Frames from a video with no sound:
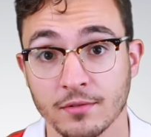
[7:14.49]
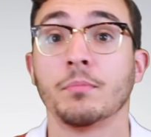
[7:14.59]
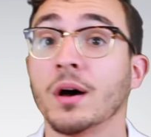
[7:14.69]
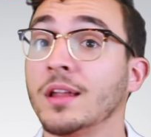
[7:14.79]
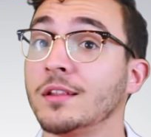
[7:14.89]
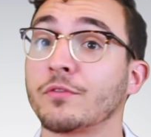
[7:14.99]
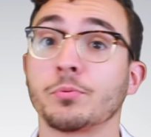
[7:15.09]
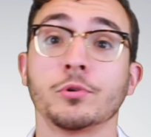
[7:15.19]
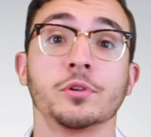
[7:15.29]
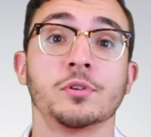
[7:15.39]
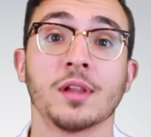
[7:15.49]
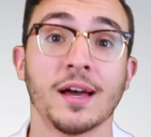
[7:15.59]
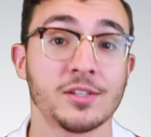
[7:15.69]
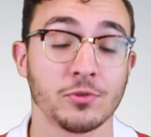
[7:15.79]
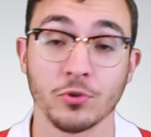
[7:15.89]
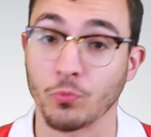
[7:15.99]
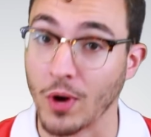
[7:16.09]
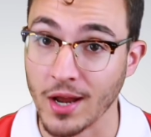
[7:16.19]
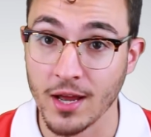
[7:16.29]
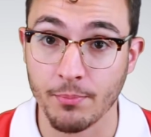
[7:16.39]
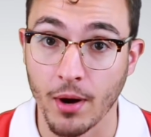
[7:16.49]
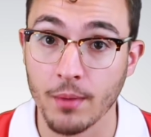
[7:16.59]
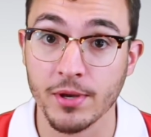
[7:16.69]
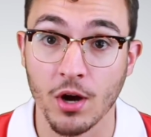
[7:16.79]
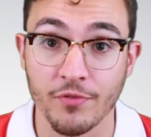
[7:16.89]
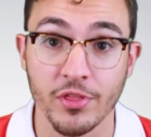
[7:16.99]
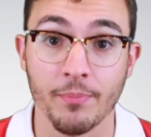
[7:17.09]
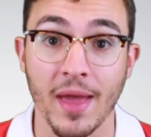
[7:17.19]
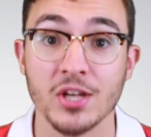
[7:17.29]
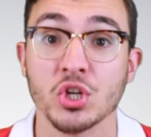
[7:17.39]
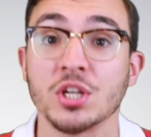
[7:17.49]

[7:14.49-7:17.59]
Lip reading: But Liverpool utilized old one-eyed Bobby off of the bench,